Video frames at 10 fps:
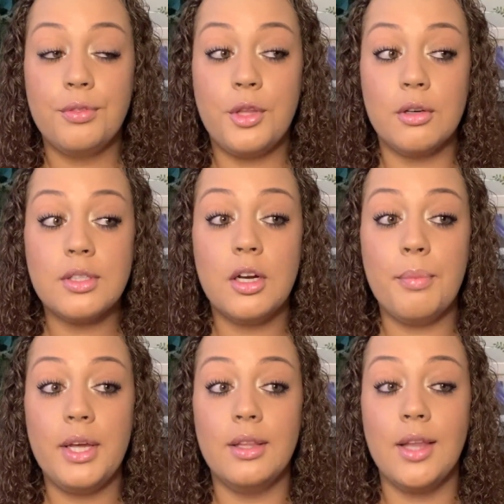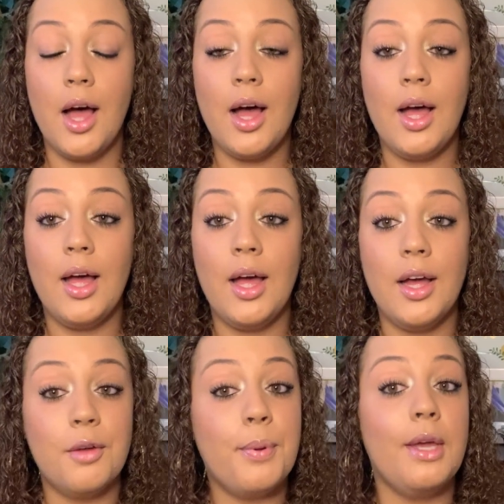There's going to be a
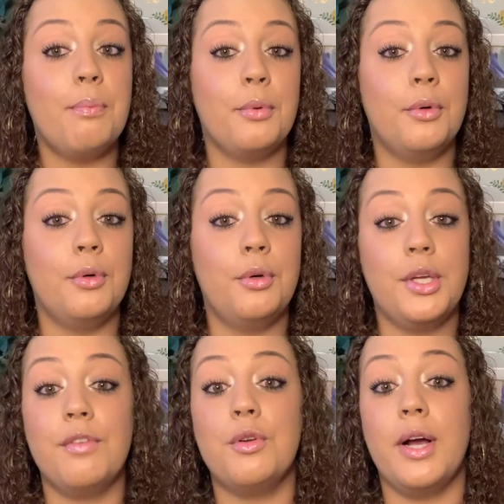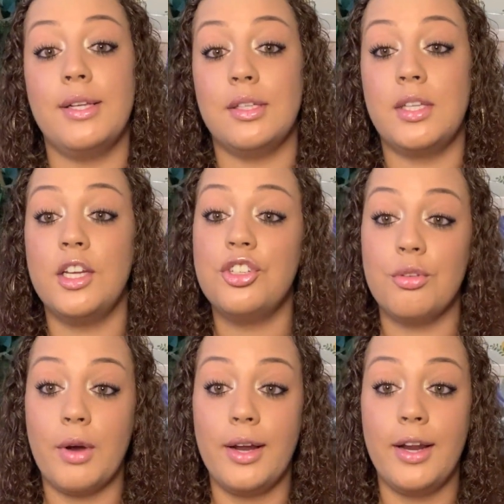lot of people who give you guys
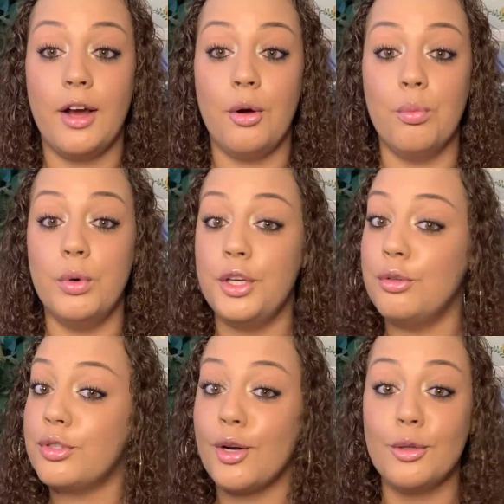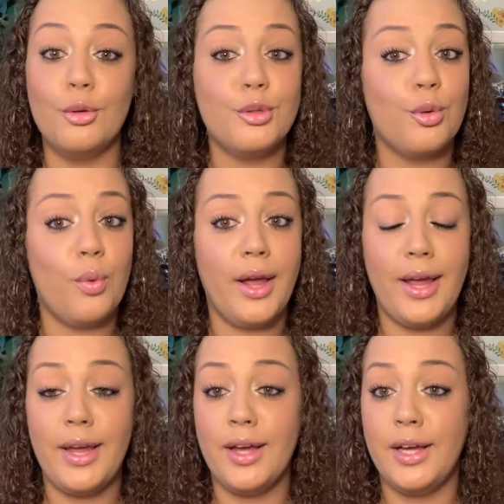attention right now. When you start losing
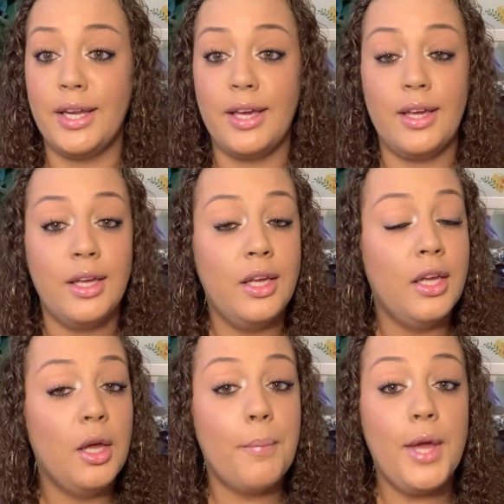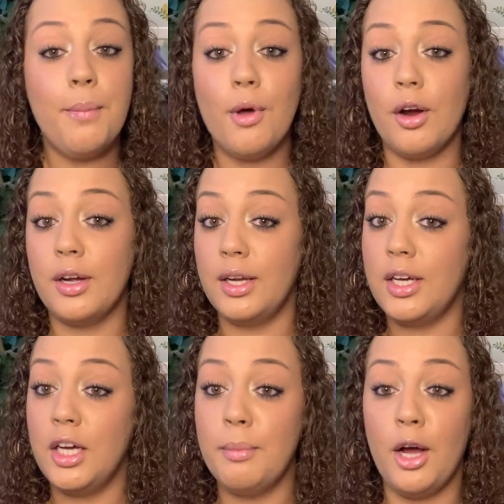weight, honey, people are going to
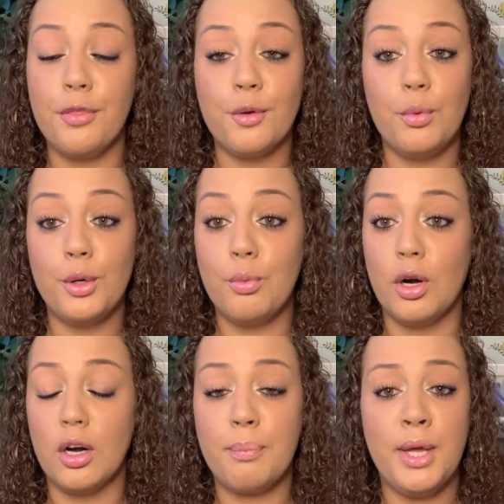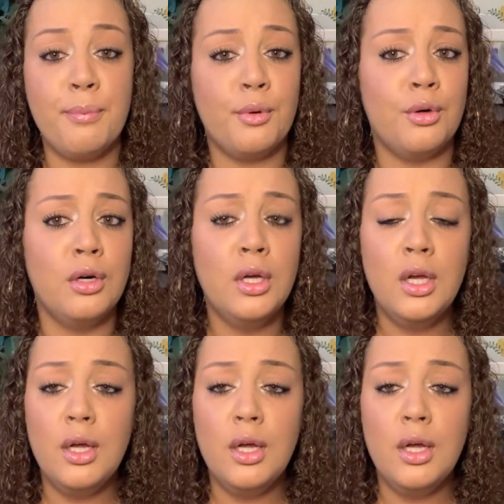come out the woodwork. People